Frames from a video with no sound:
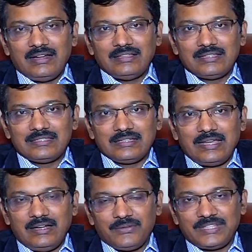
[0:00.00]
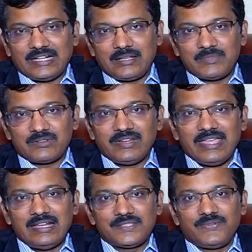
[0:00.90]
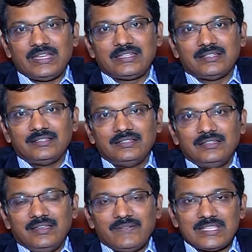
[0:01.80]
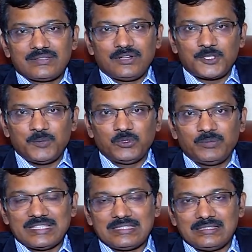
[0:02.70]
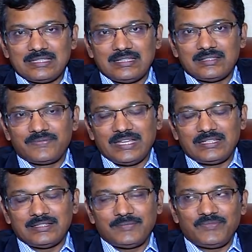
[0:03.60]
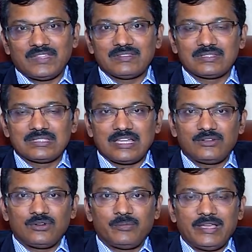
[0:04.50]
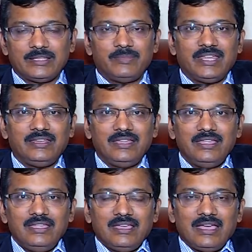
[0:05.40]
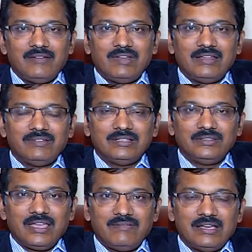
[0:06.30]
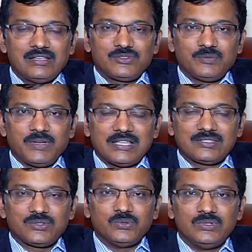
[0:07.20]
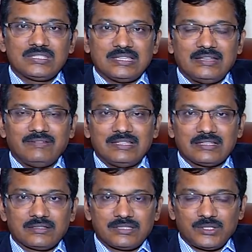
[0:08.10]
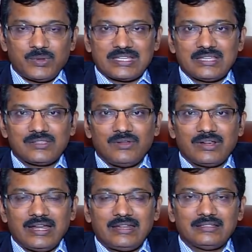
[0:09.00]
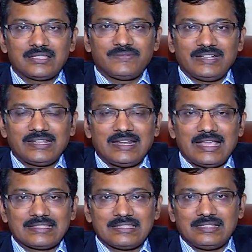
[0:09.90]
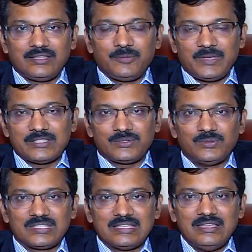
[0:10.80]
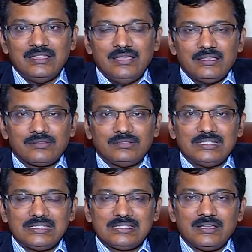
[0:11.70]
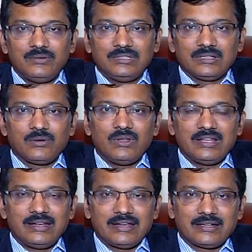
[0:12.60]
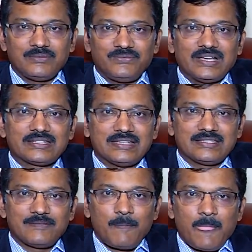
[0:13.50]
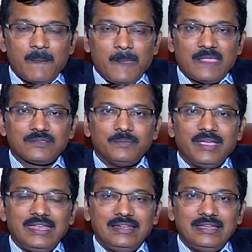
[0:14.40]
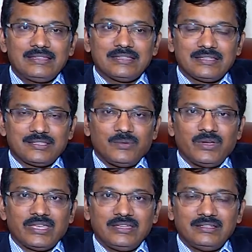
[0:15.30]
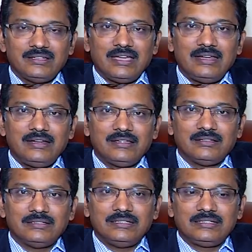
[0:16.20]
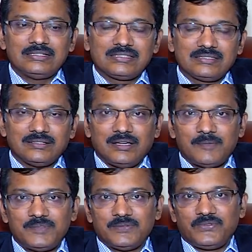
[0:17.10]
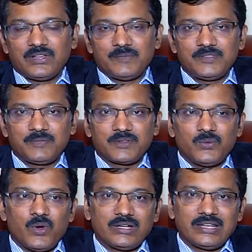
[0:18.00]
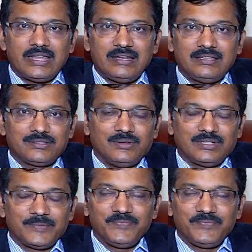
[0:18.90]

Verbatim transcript: at the end of the rectum is called anal sphincter, which has got a smooth muscles, and sphincter is, is controlled by the brain. And whenever they have a urge to pass stools, and when the situation is all right, the sphincter relaxes and they pass stools. So this is how the colon and rectum functions. So mainly it's a reservoir, and it is for absorption of water and the salt.